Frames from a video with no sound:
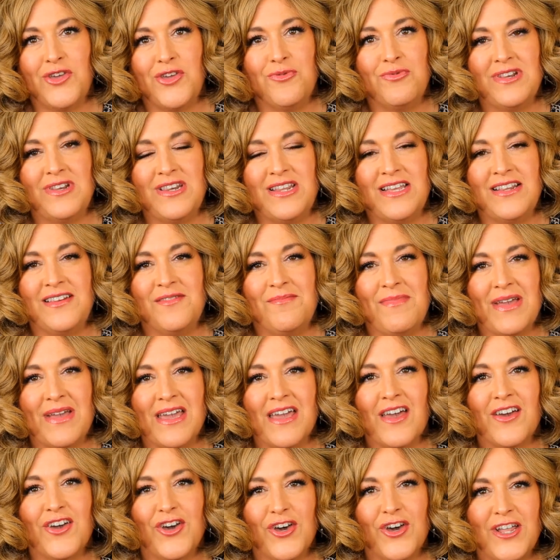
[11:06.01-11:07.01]
that you would need to
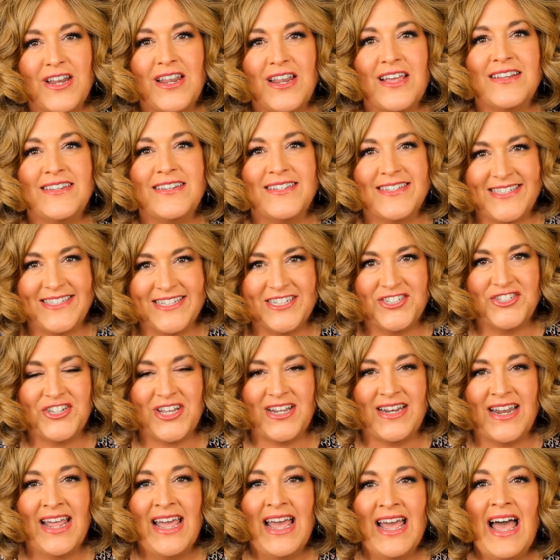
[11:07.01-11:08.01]
make a good
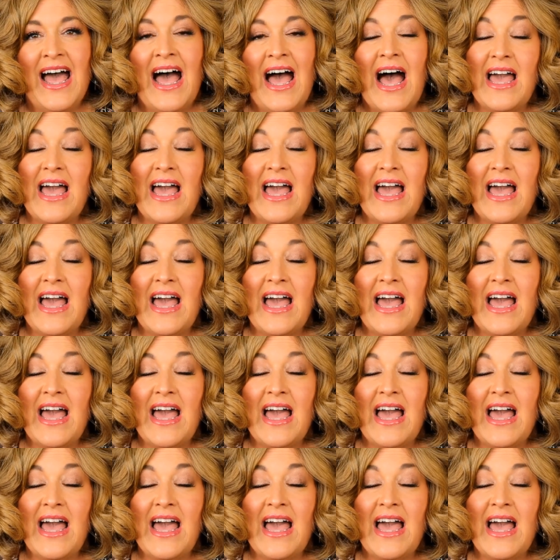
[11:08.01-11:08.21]
decision.